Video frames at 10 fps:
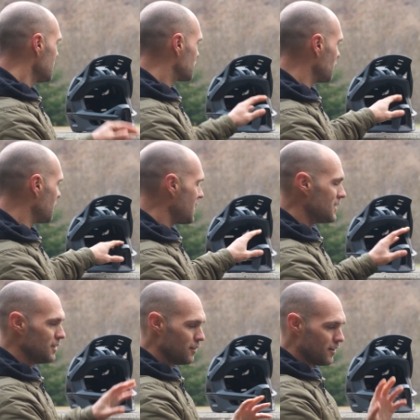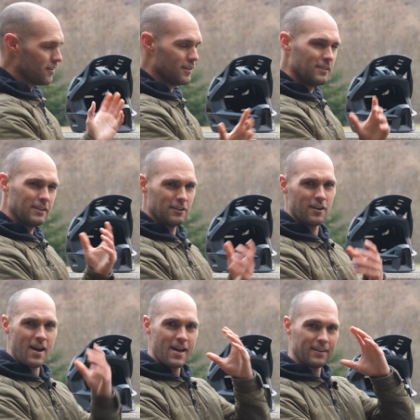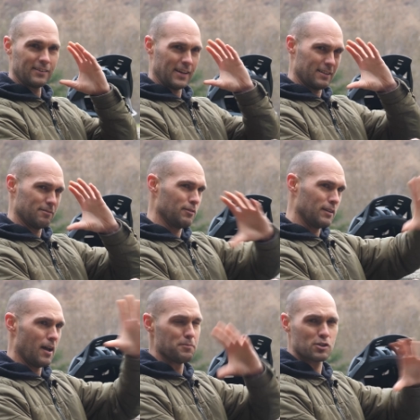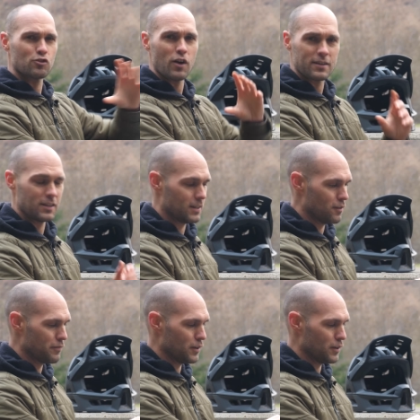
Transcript: so that you're you're not like obstructing your